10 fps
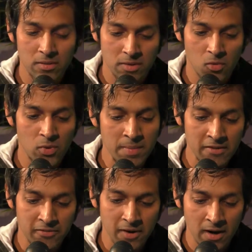Well,
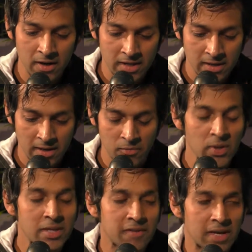WeMakeVR,
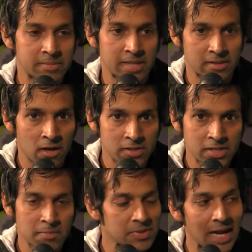we develop
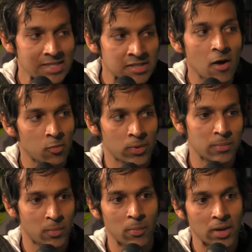technology, but that's not
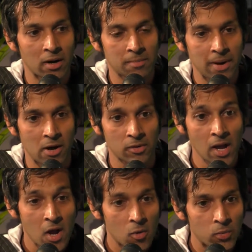what we are about.
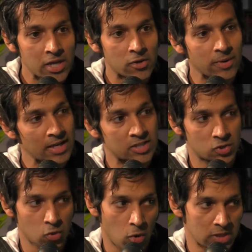We create
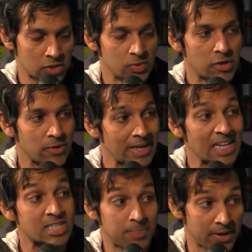stories, we
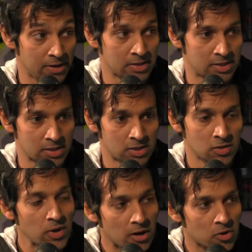create
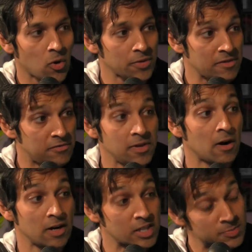experiences. We are called a
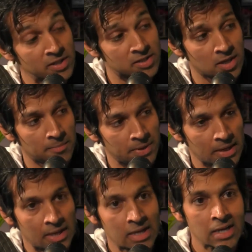VR experience
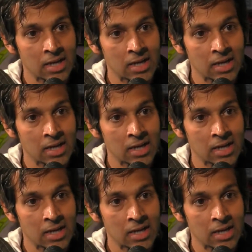company.